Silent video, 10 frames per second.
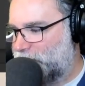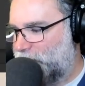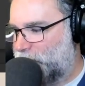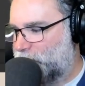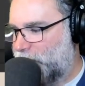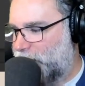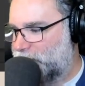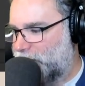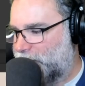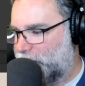do you create
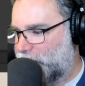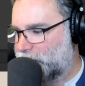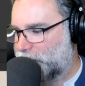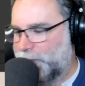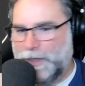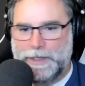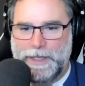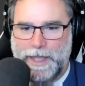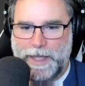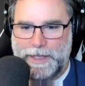save game logic?
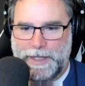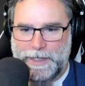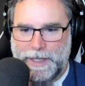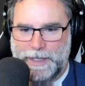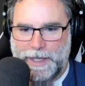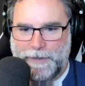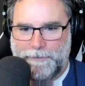Yeah.